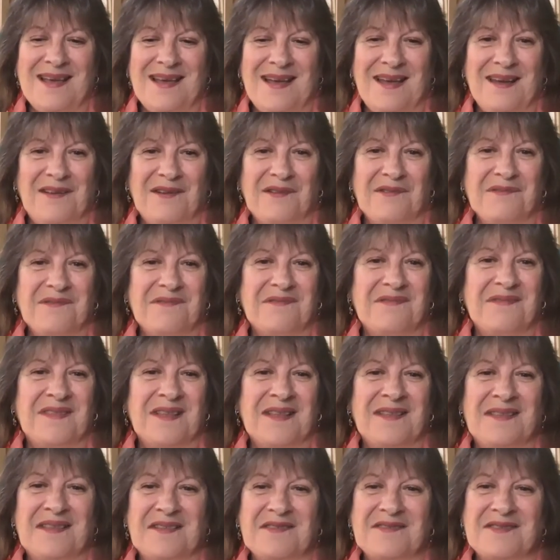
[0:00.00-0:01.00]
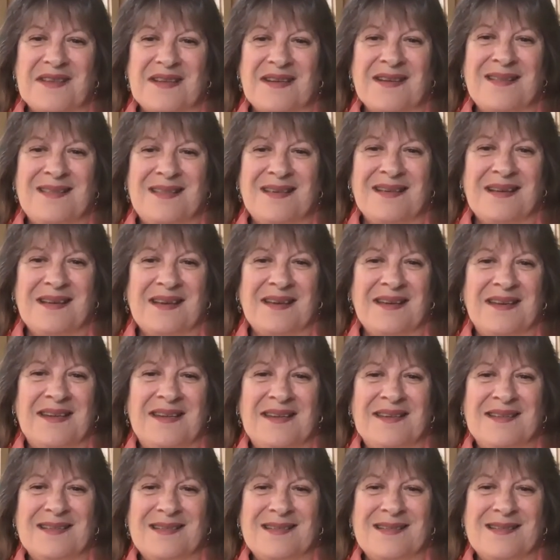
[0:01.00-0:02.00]
I don't think there's anything I
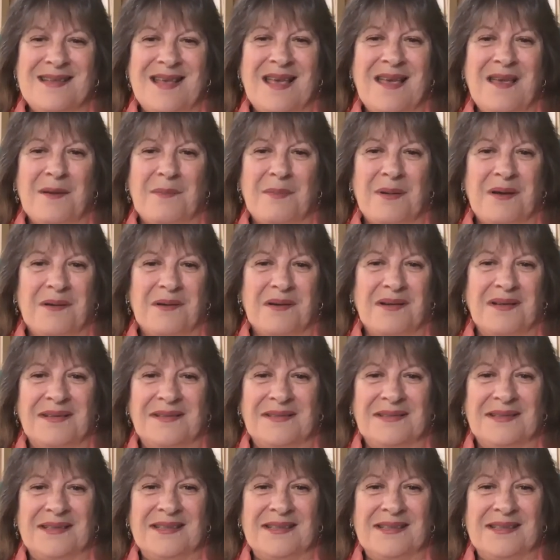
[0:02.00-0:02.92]
need to say about it.